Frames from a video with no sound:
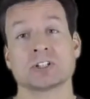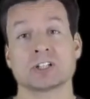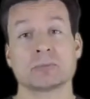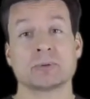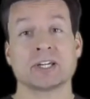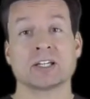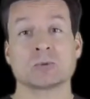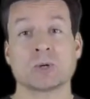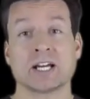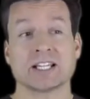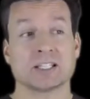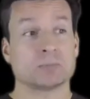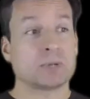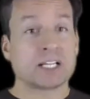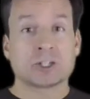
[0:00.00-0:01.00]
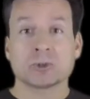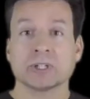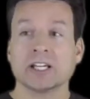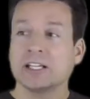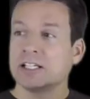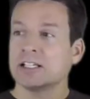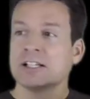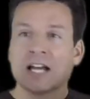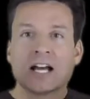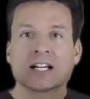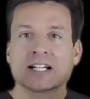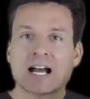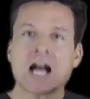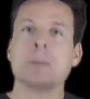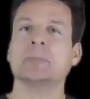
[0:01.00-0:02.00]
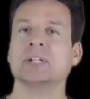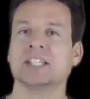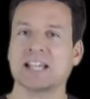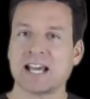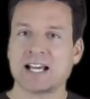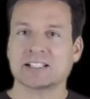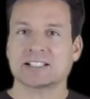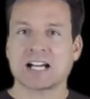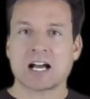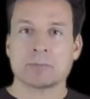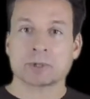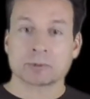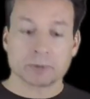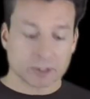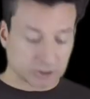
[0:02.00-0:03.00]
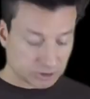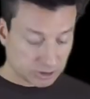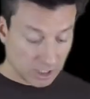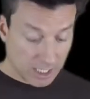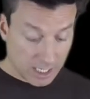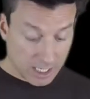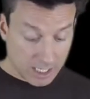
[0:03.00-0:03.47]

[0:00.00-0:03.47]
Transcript: on the bandwagon by creating copycat comic books,